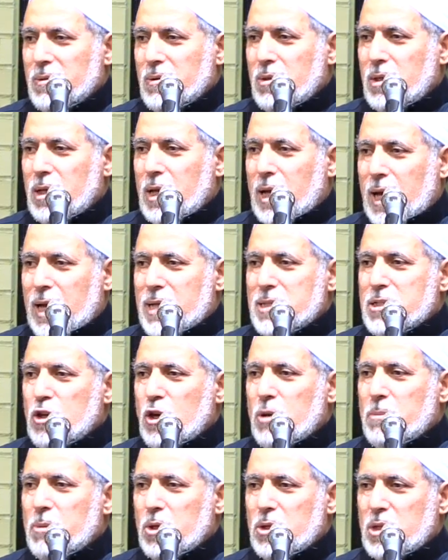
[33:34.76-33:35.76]
They ask
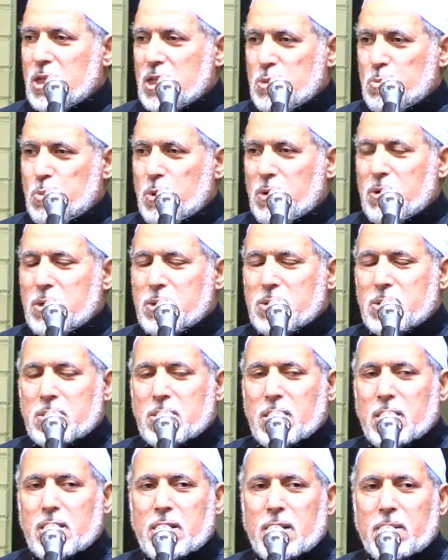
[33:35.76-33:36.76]
you about the spirit.
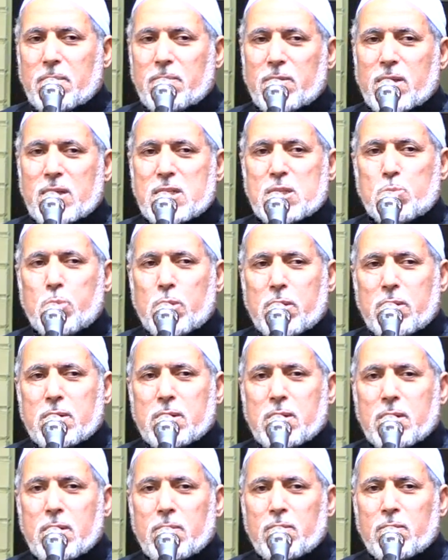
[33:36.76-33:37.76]
Tell them the
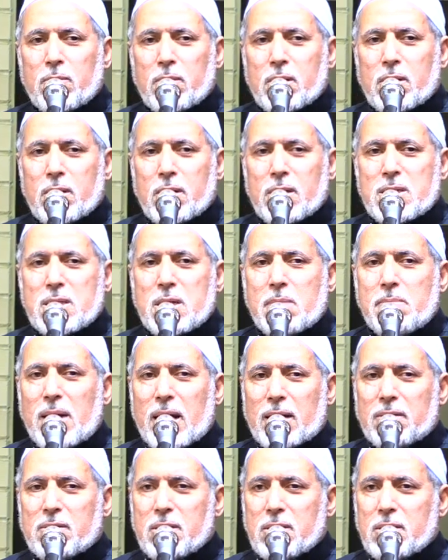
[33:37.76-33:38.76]
spirit is a
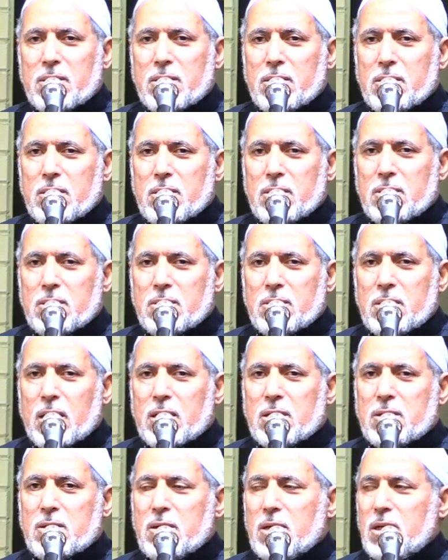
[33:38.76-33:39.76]
matter
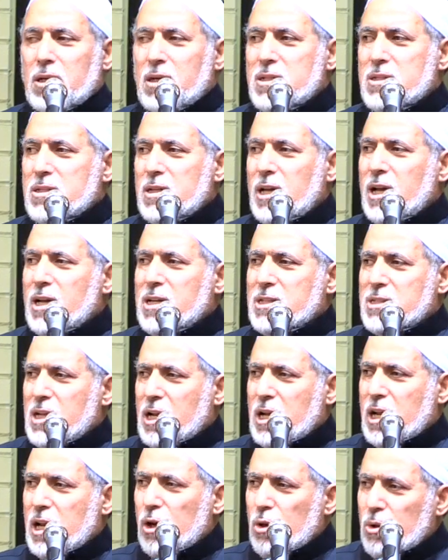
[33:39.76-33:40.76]
that is
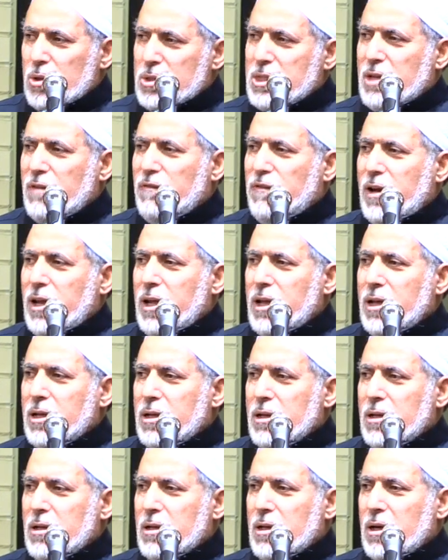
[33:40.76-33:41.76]

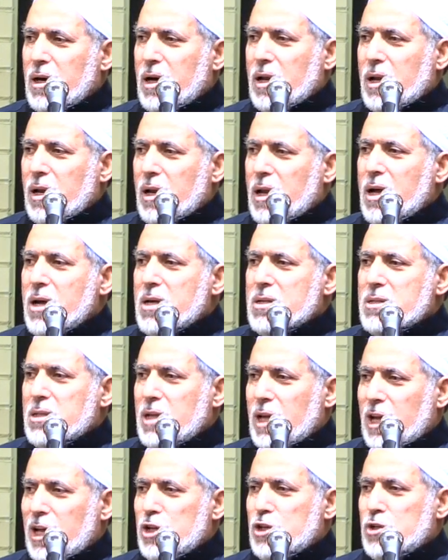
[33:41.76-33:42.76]
exclusively Allah's
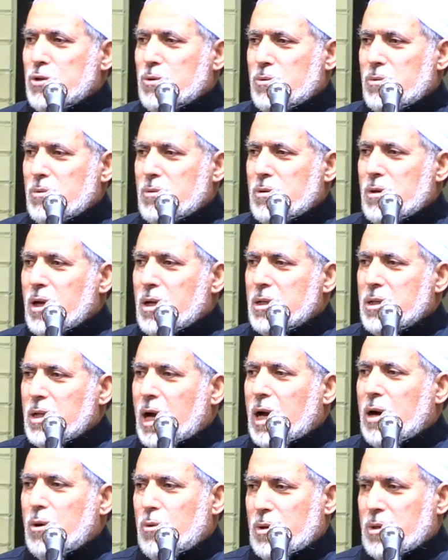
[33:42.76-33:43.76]
issue, not
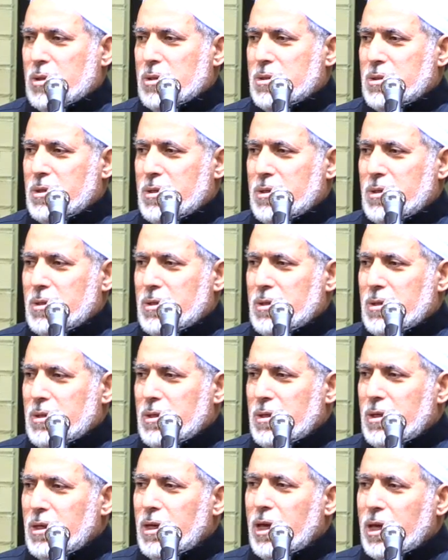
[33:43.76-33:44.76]
ours.
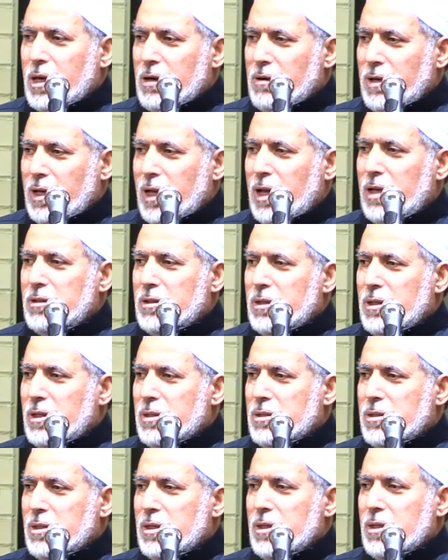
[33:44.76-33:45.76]
He created
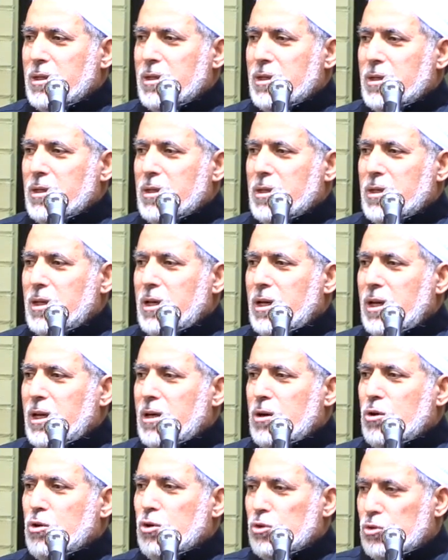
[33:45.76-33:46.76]
it.
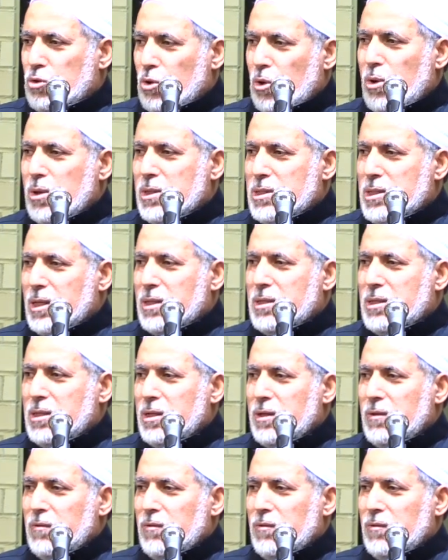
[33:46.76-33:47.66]
He controls it.